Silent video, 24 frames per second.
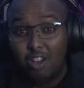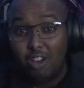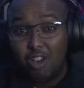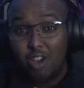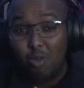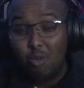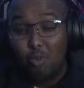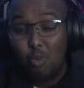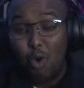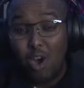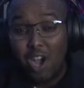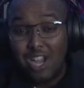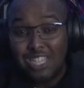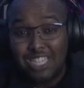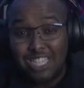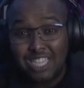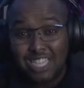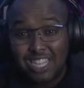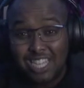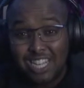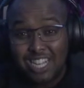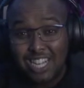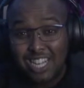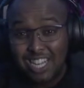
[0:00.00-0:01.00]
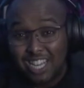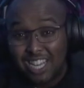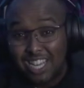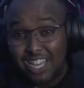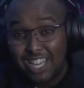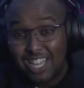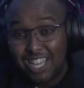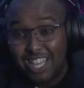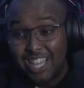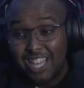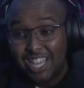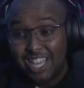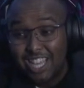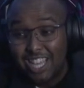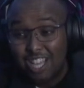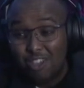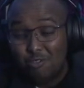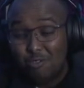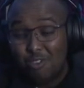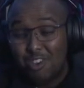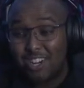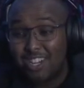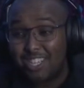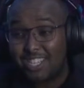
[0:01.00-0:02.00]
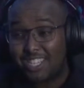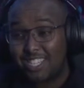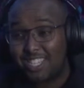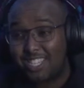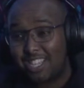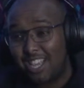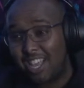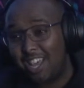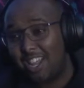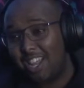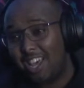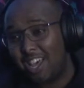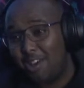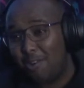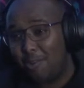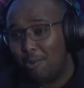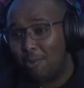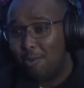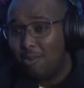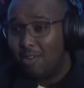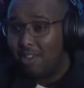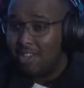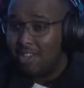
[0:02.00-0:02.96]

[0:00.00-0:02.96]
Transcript: What? What a sellout.